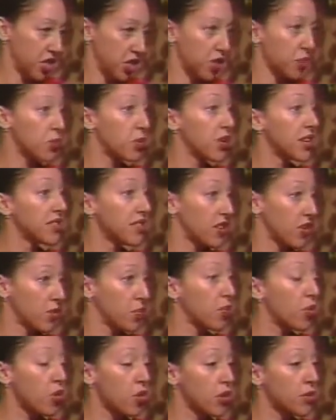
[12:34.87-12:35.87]
to your point, that
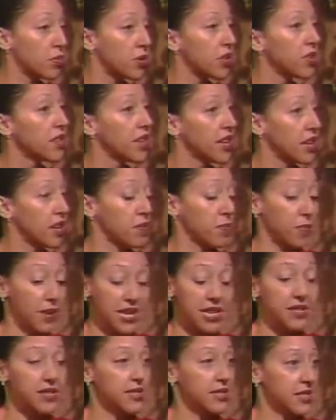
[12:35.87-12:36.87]
are portable, that are
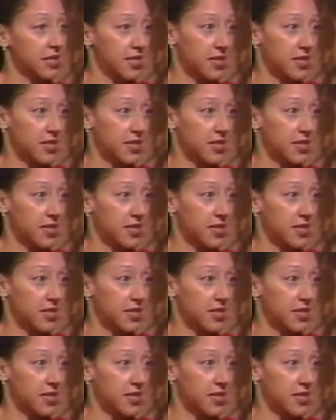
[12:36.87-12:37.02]
based